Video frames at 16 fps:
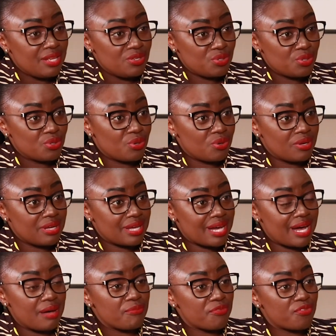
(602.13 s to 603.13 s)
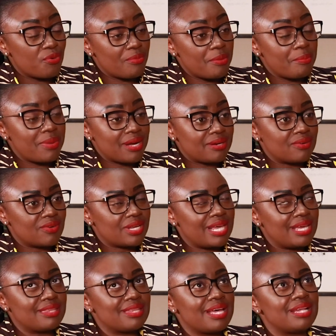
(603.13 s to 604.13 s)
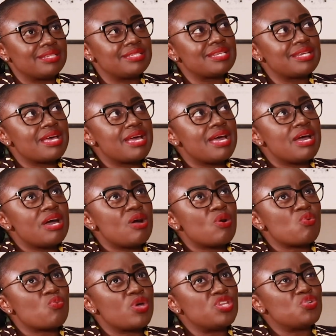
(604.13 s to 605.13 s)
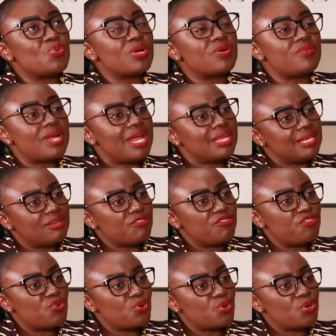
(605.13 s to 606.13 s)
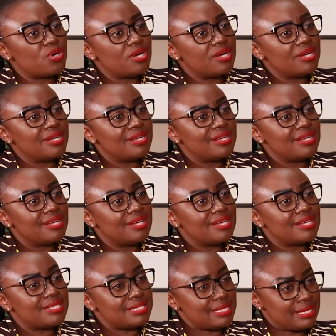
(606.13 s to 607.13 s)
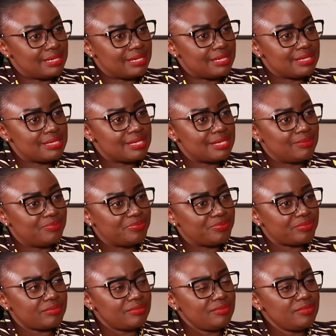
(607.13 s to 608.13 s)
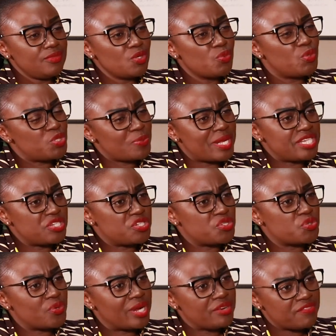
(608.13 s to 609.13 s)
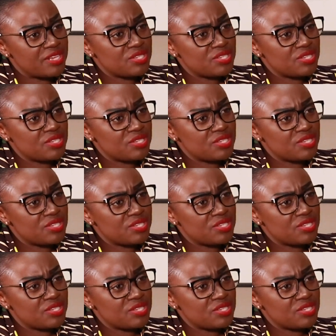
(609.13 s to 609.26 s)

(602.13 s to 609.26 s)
you know, come from a background like that. When you were running for Senate, Which party did you run,